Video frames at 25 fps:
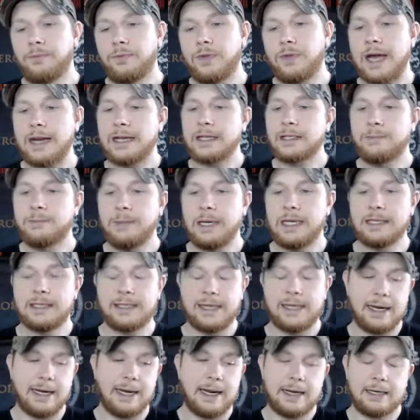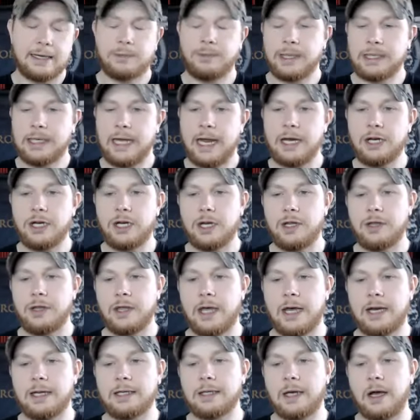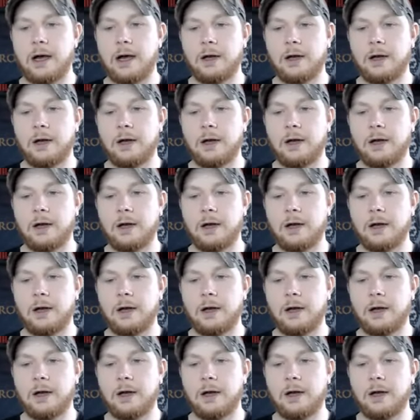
That is me setting an expectation that is